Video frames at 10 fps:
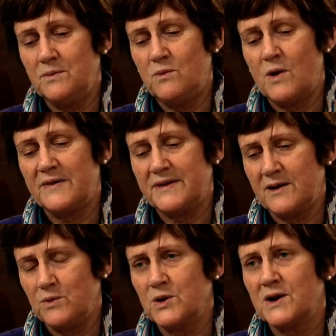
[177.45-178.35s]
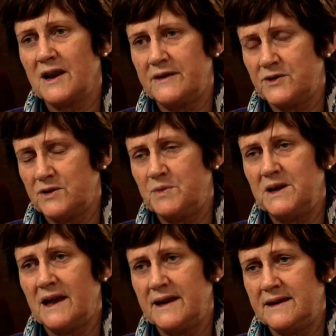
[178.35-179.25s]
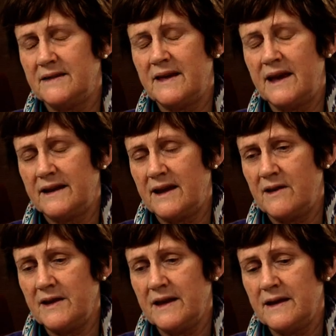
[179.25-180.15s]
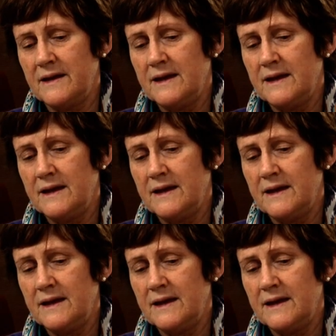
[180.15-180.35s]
what their work life could be like in that area.